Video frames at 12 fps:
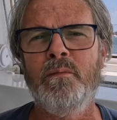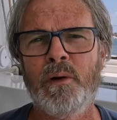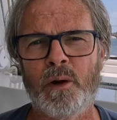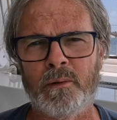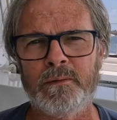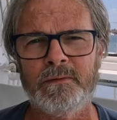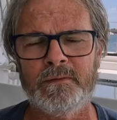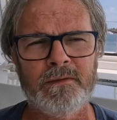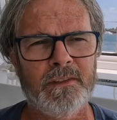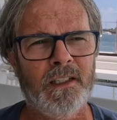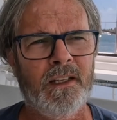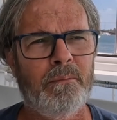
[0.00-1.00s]
boat.
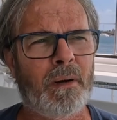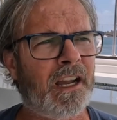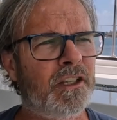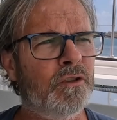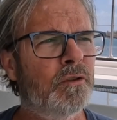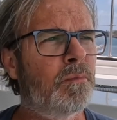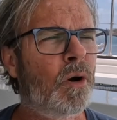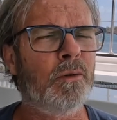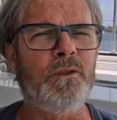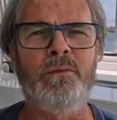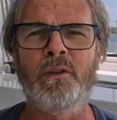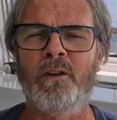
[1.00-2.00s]
Buying a new
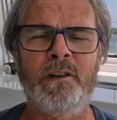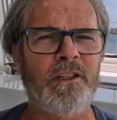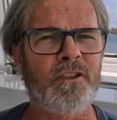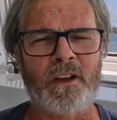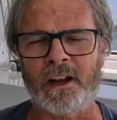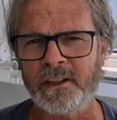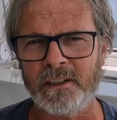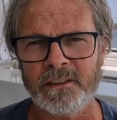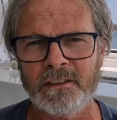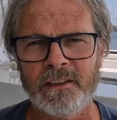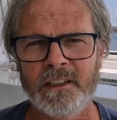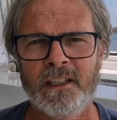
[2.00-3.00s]
boat is very exciting.
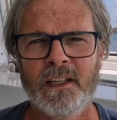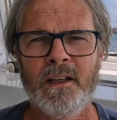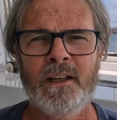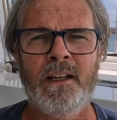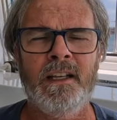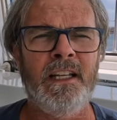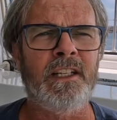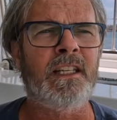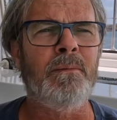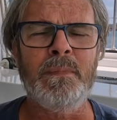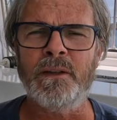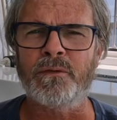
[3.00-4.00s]
It
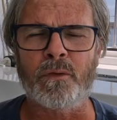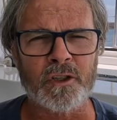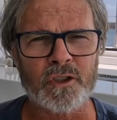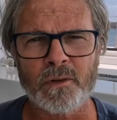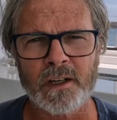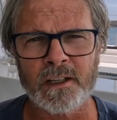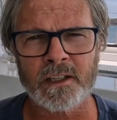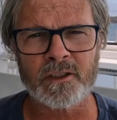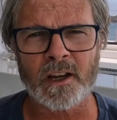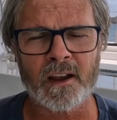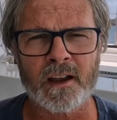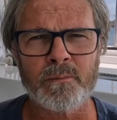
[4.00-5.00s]
can be frustrating at
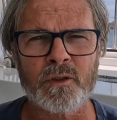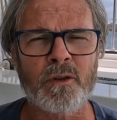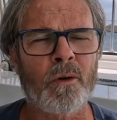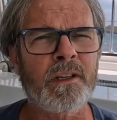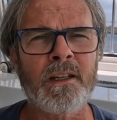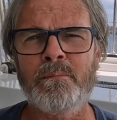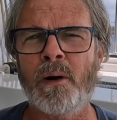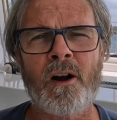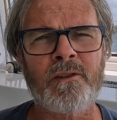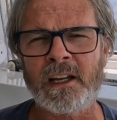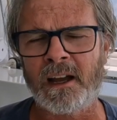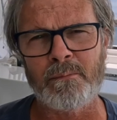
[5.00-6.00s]
times. Don't get
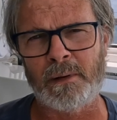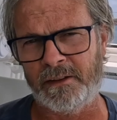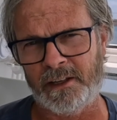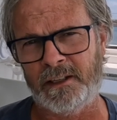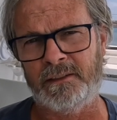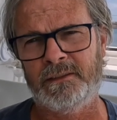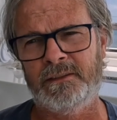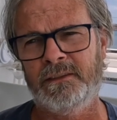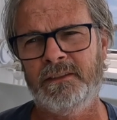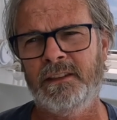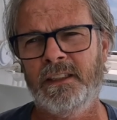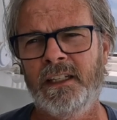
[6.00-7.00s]
bogged down by that.
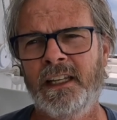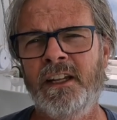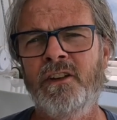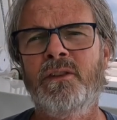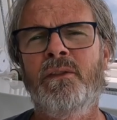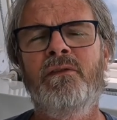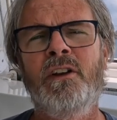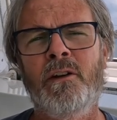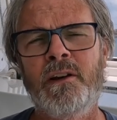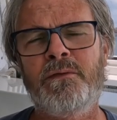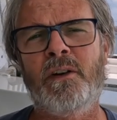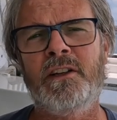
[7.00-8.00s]
It is a
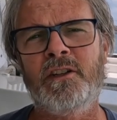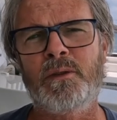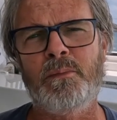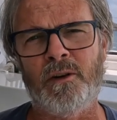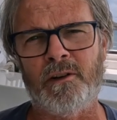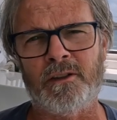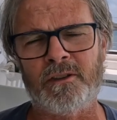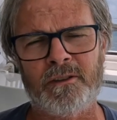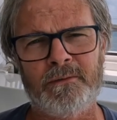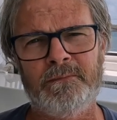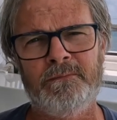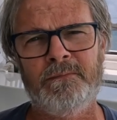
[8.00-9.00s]
very fun experience.
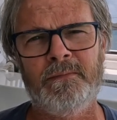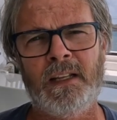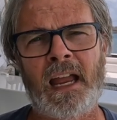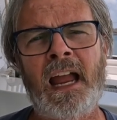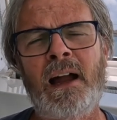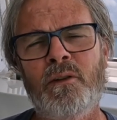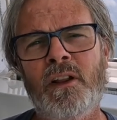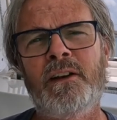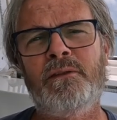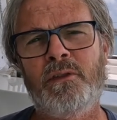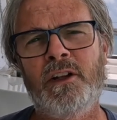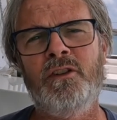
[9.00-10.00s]
Have a lot
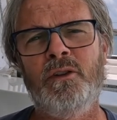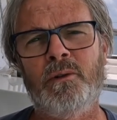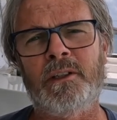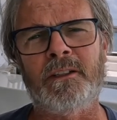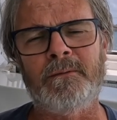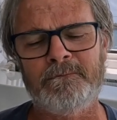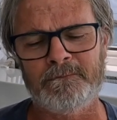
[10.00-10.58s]
of fun doing it.